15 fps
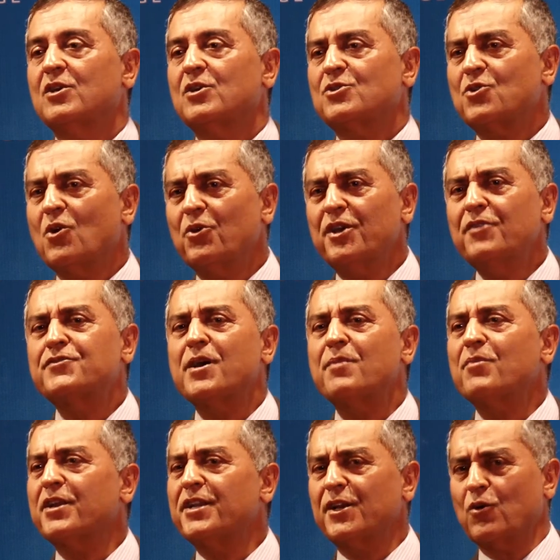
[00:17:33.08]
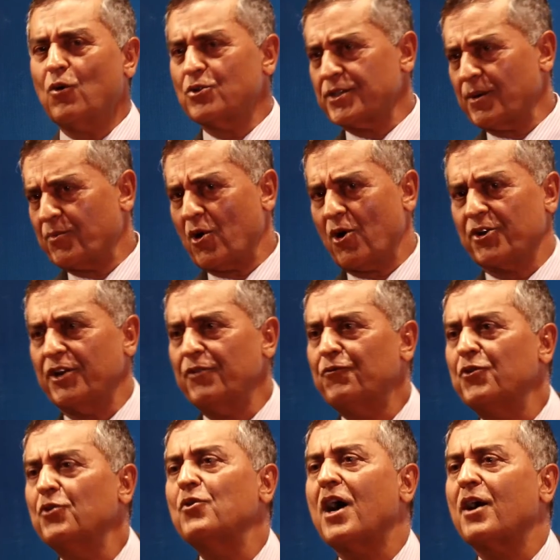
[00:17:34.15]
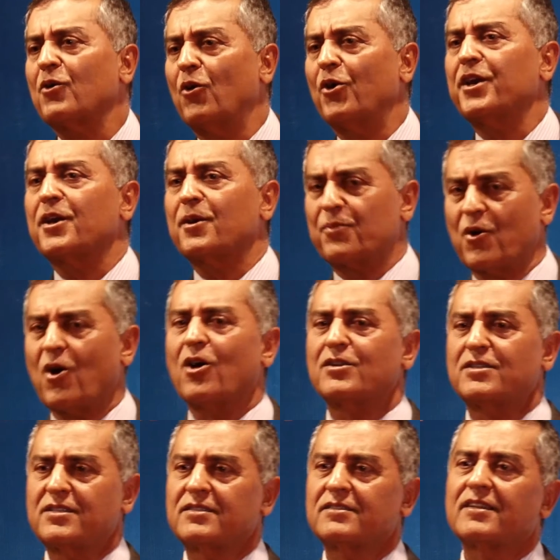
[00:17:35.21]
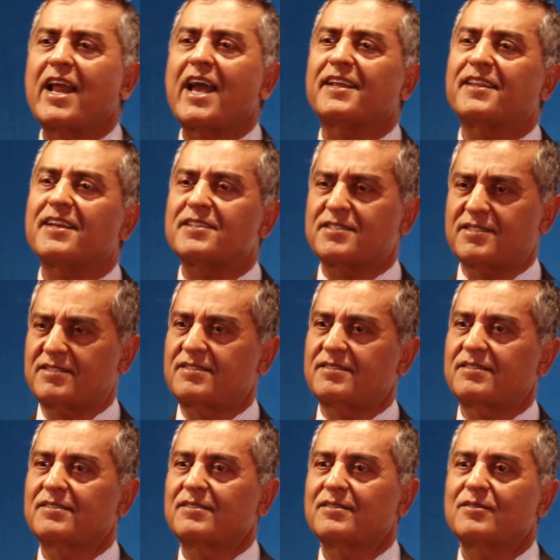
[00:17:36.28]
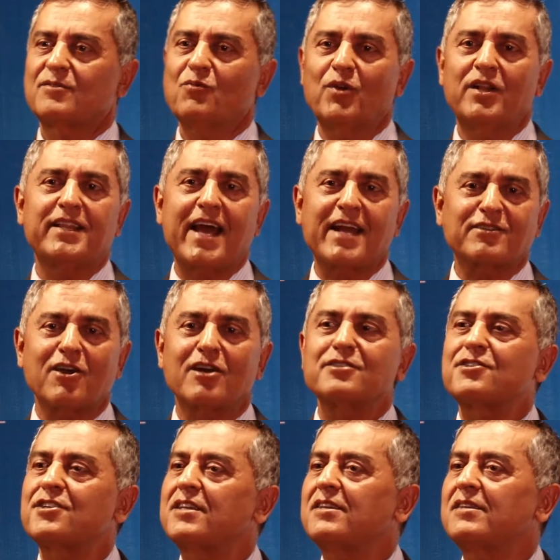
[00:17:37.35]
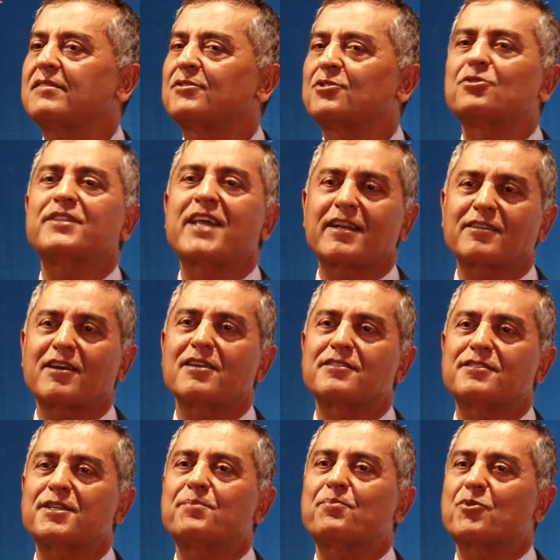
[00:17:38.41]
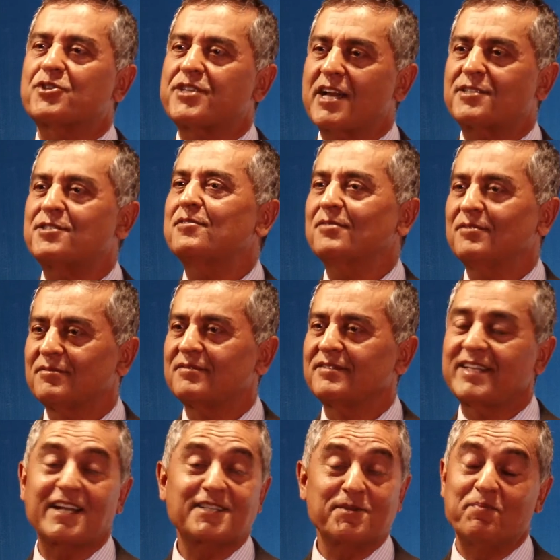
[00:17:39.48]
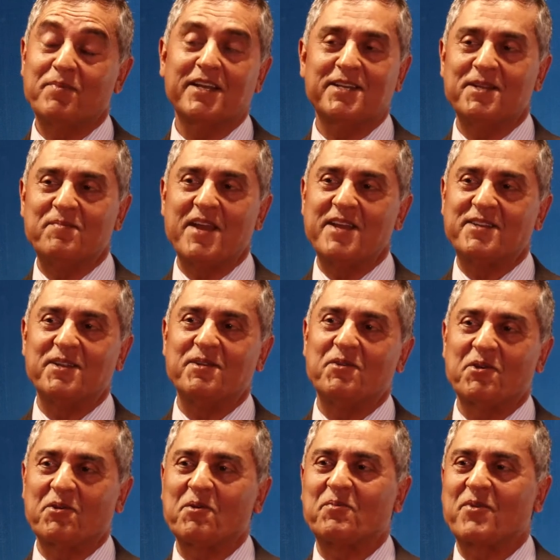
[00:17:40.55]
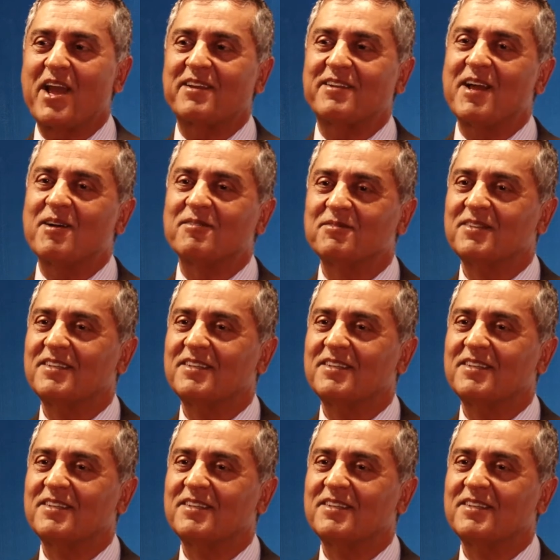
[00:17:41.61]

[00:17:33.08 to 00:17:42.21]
So if somebody goes abroad, if you are going abroad like this, should that country protect you? That's a big debate in Europe right now.